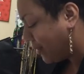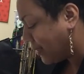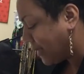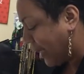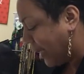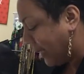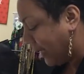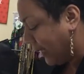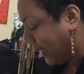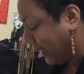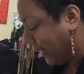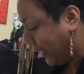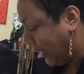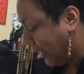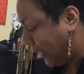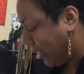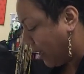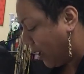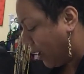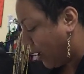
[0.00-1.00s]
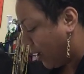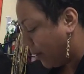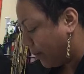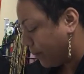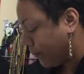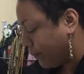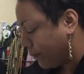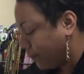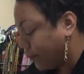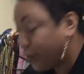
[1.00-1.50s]
this at any
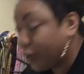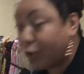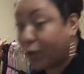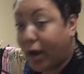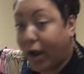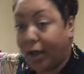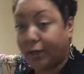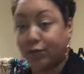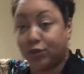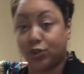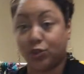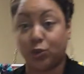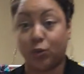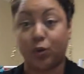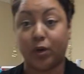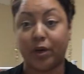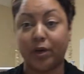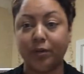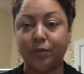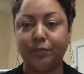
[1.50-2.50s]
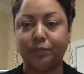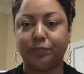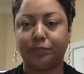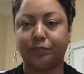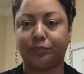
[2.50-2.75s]
craft store.